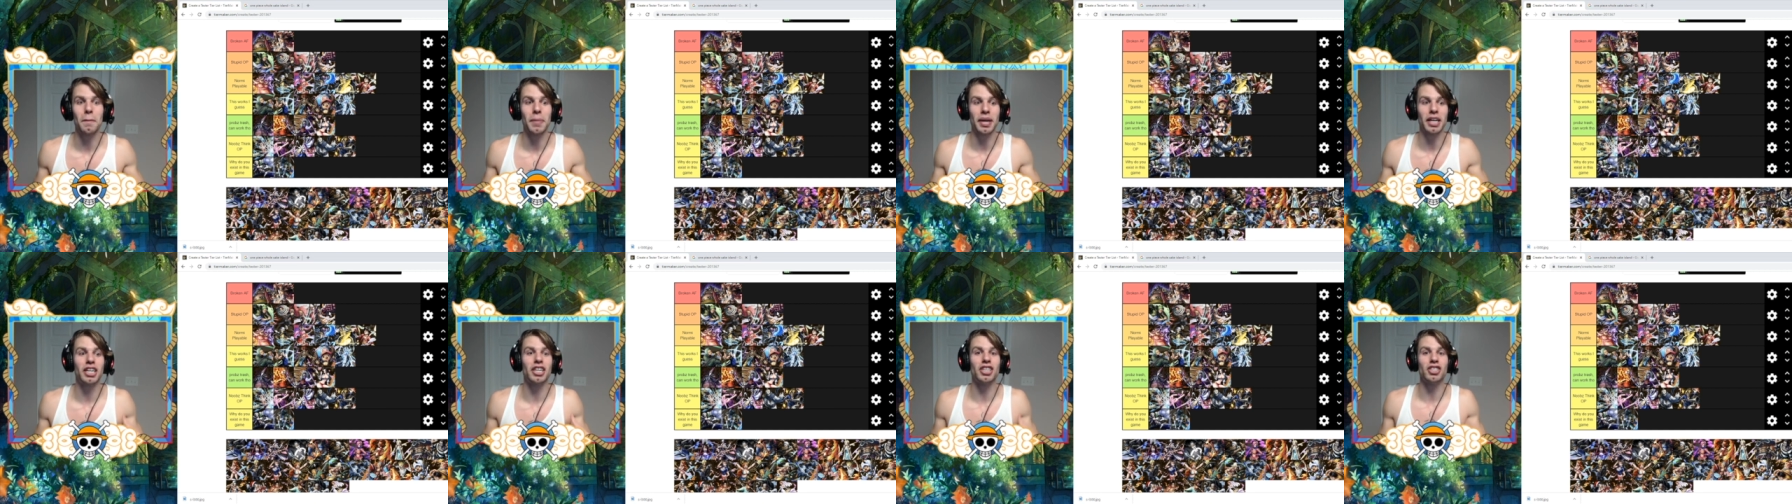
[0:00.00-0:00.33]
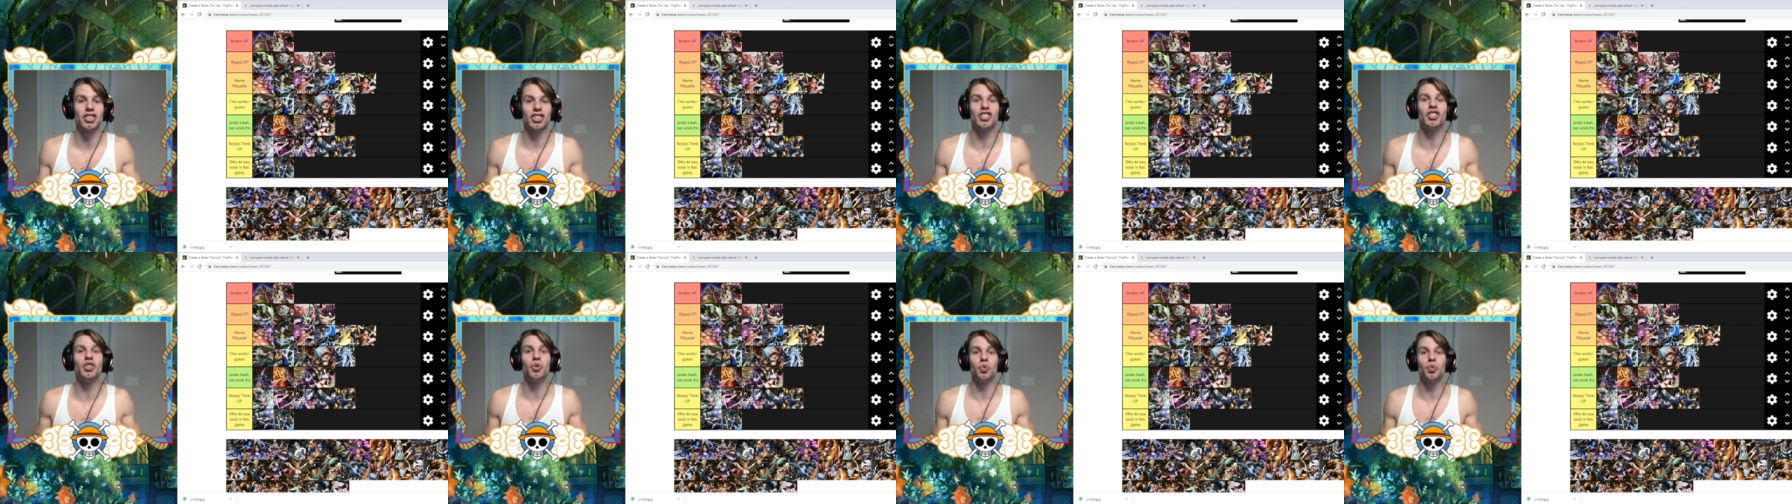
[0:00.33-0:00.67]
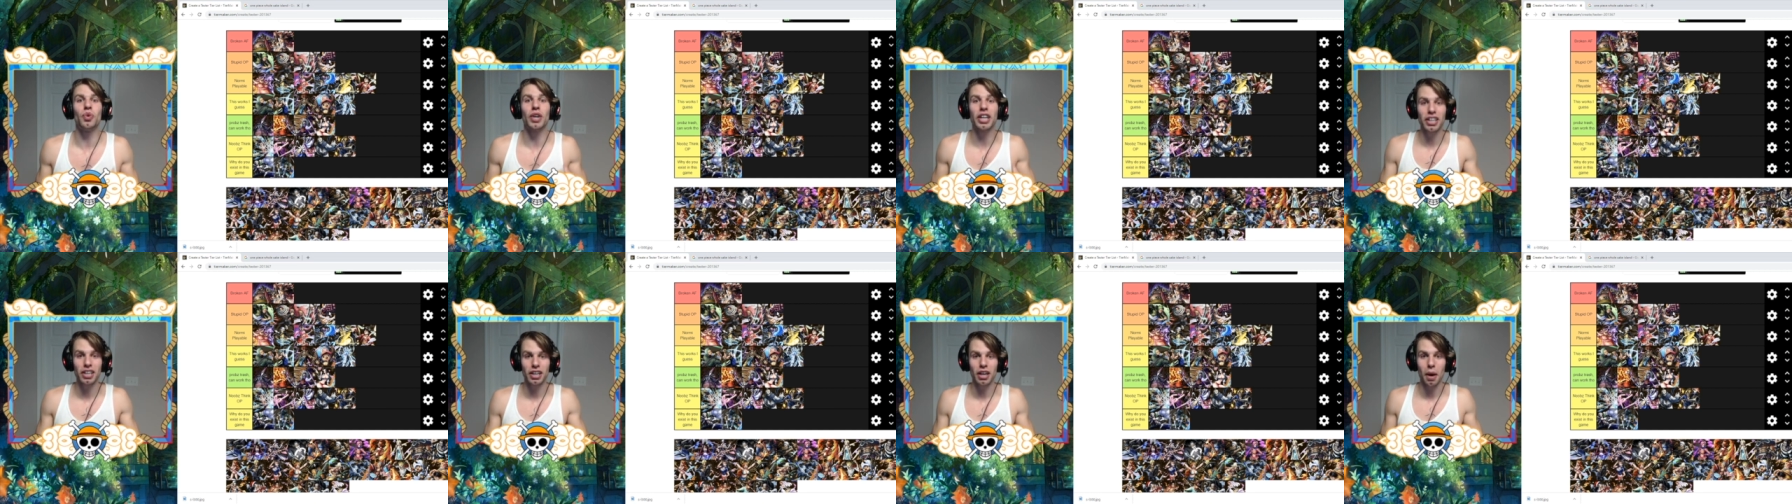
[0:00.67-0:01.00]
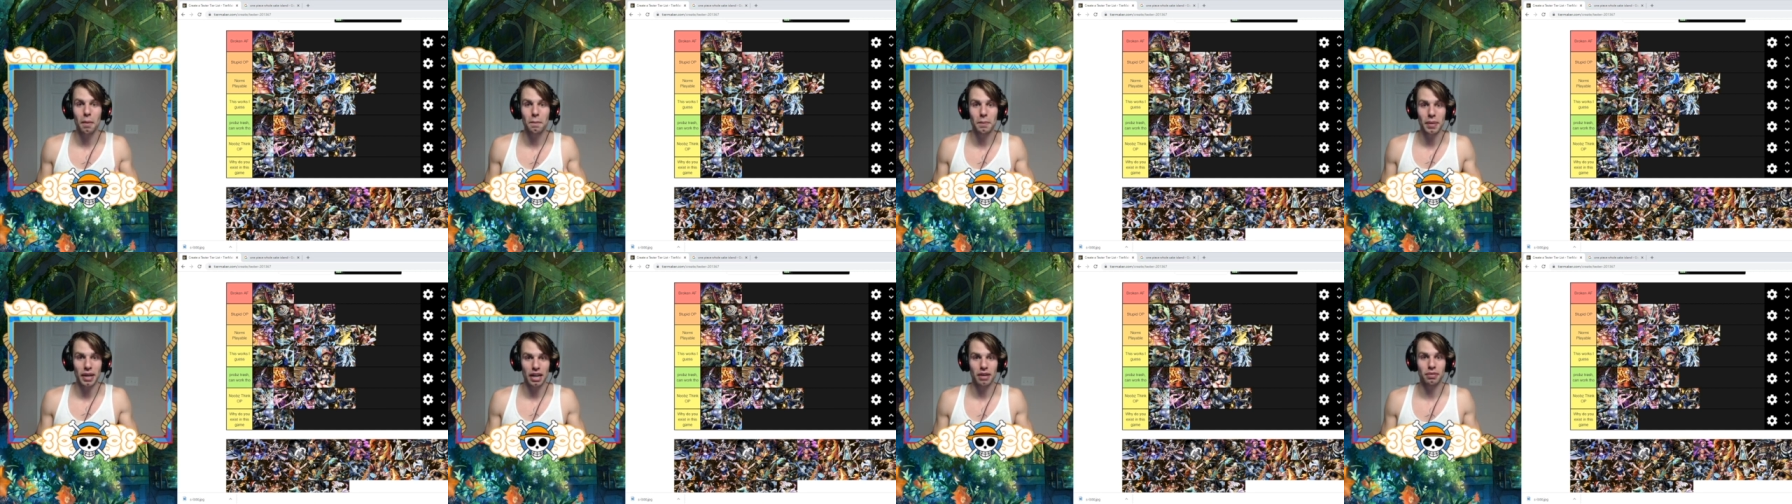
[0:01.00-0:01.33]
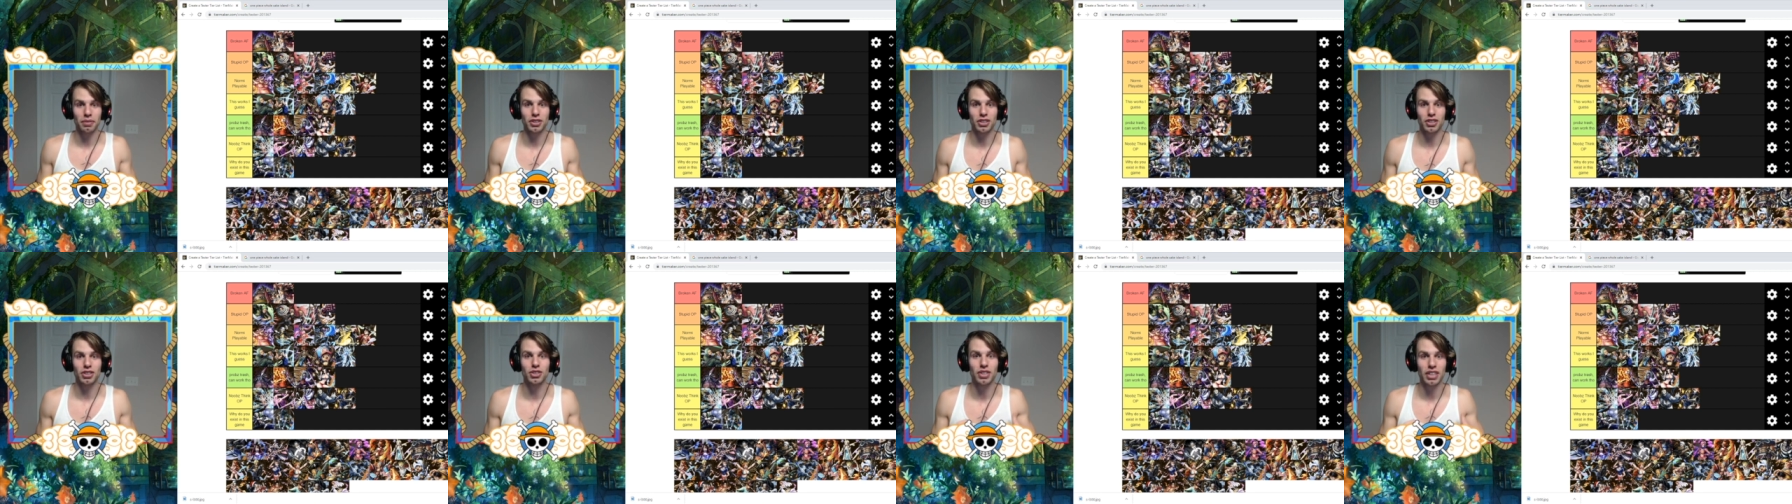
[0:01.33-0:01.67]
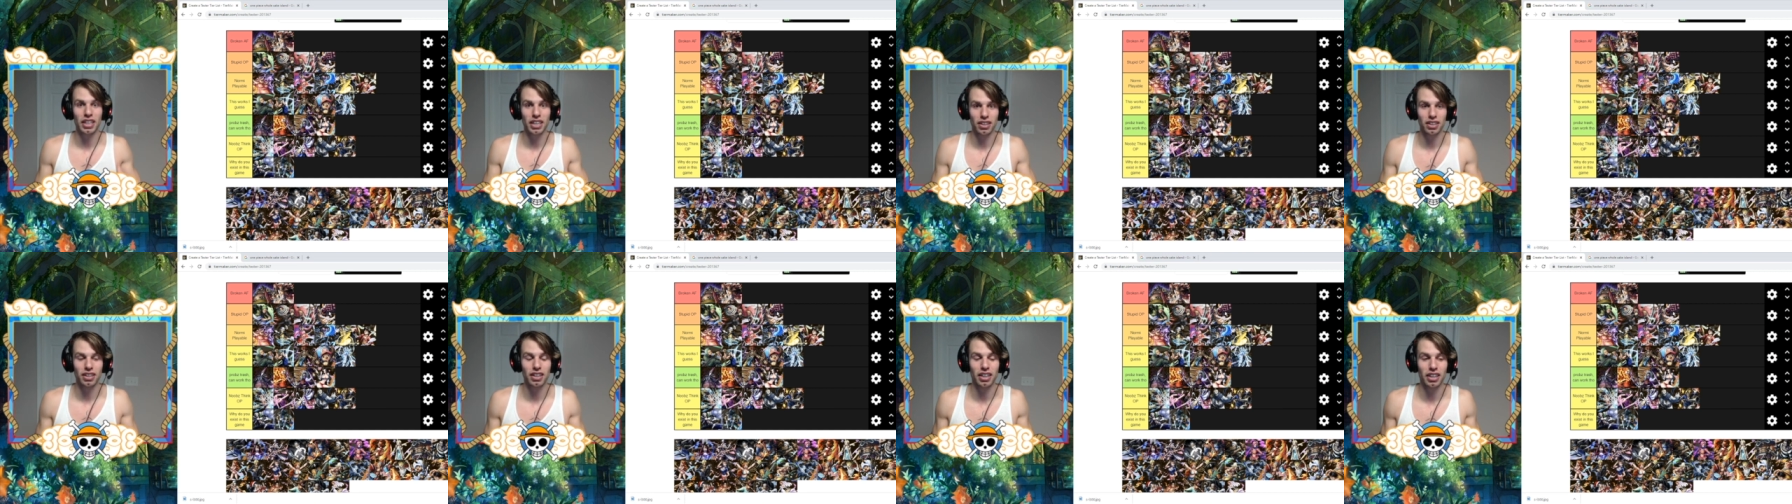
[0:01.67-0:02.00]
because you will be able to
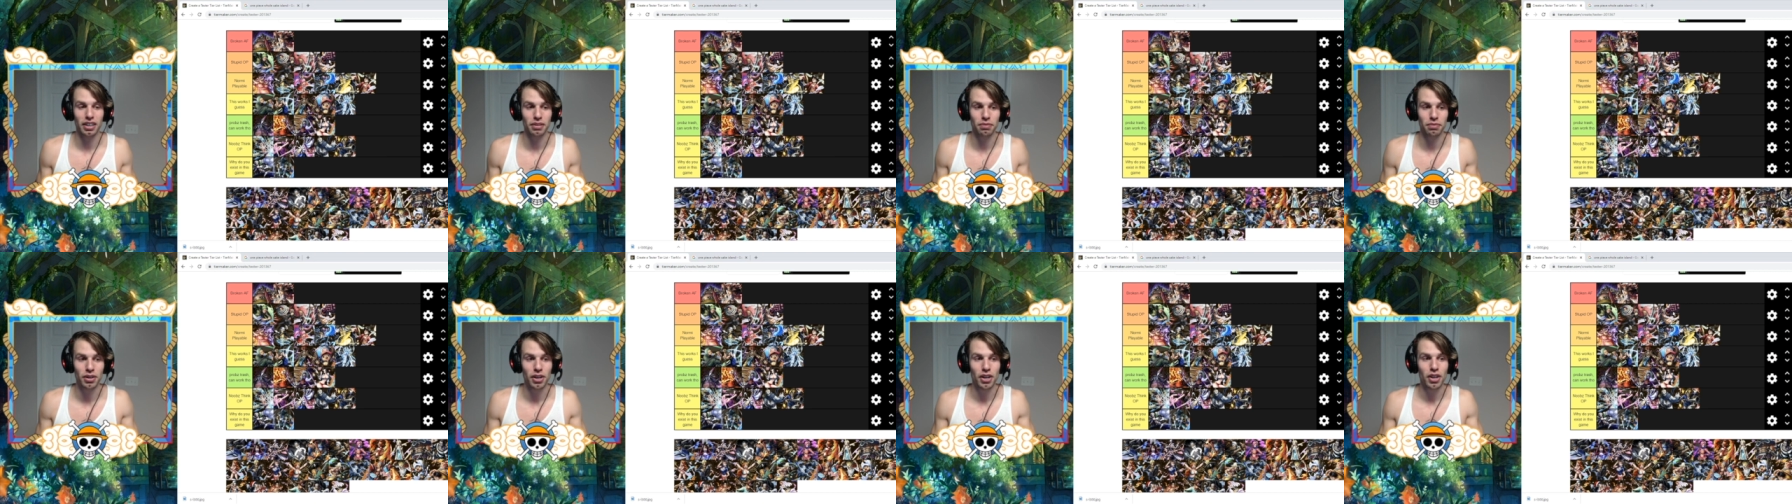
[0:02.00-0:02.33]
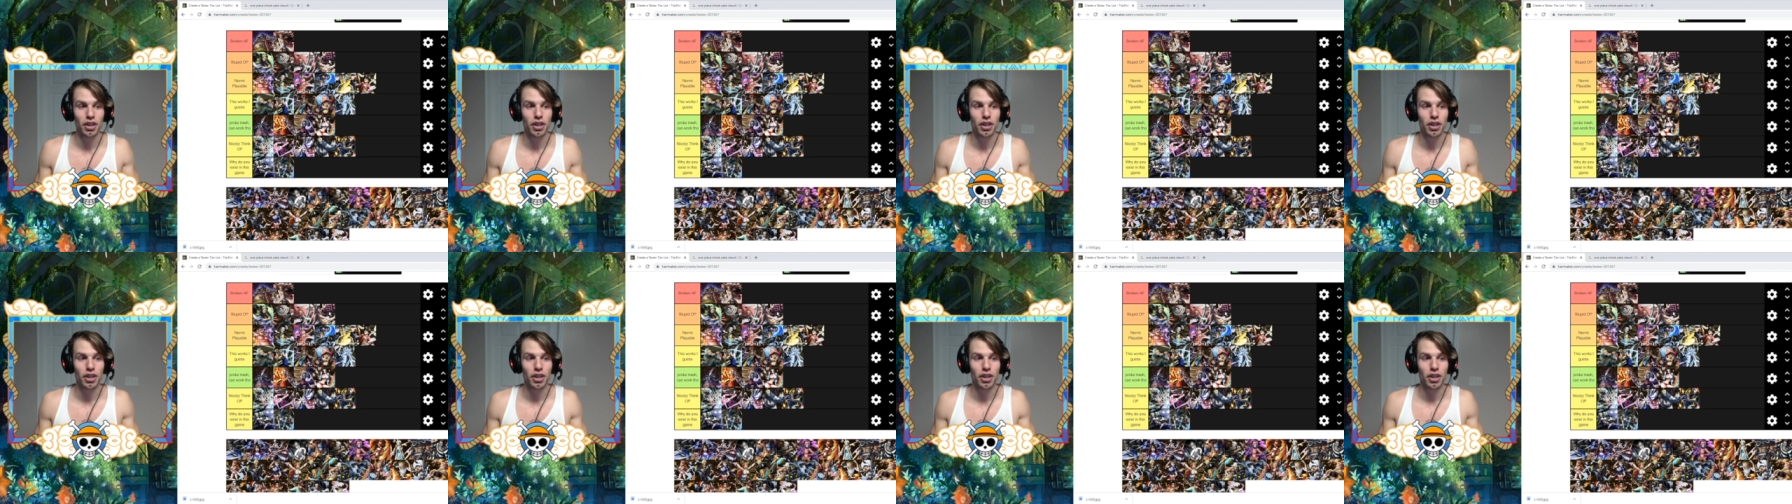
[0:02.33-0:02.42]
kill him